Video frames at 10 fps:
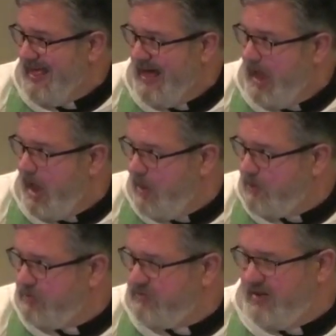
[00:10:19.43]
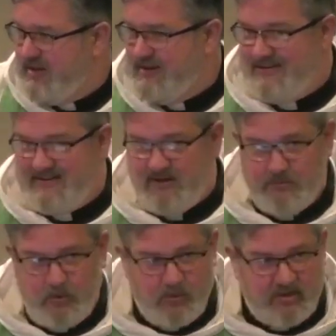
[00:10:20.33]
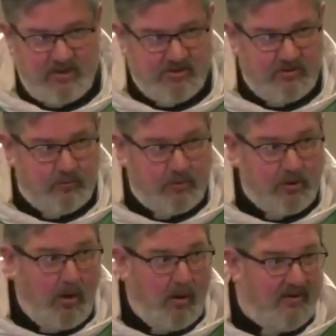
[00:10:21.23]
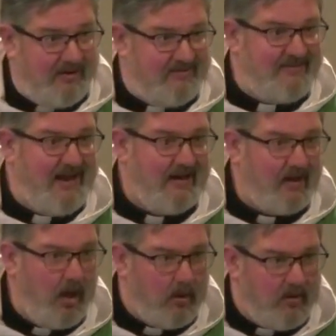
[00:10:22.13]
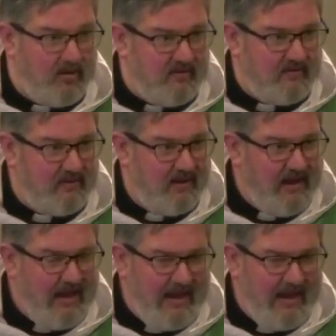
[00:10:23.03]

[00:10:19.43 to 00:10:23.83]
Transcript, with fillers: others in different religions would call it an ecstatic utterance. And it